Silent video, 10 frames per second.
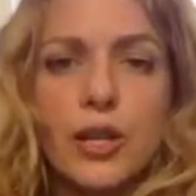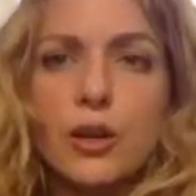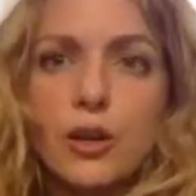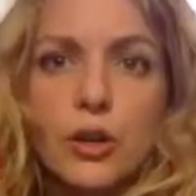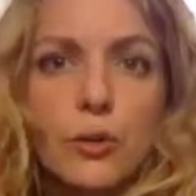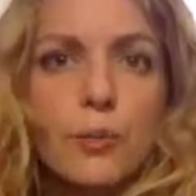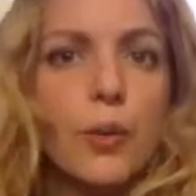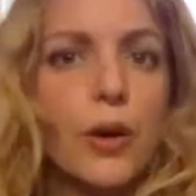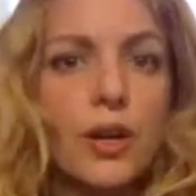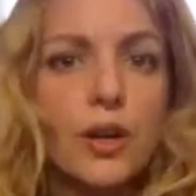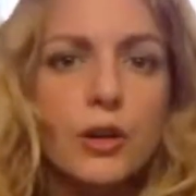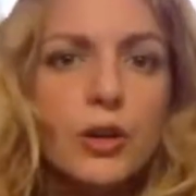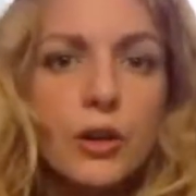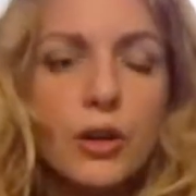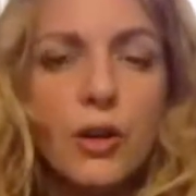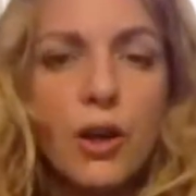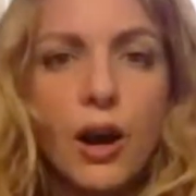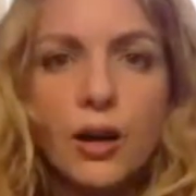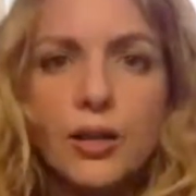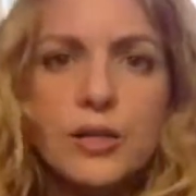good boy, good girl
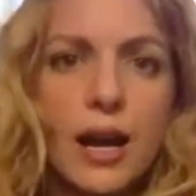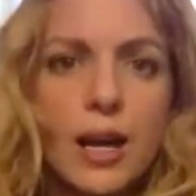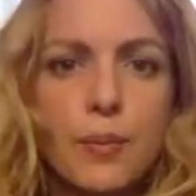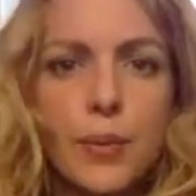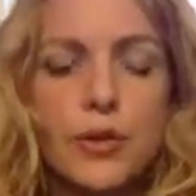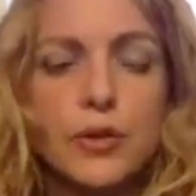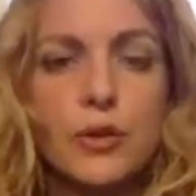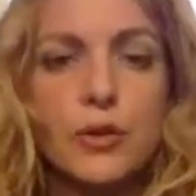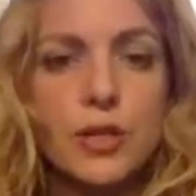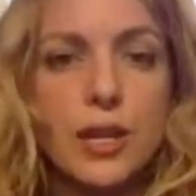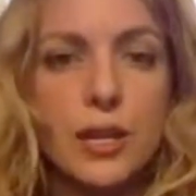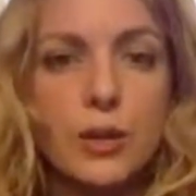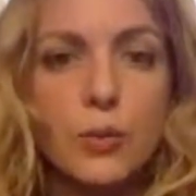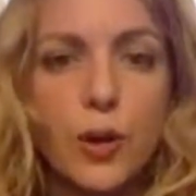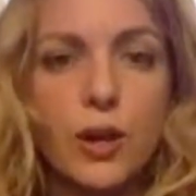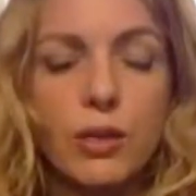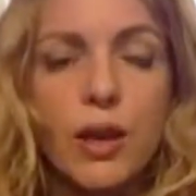archetype associated with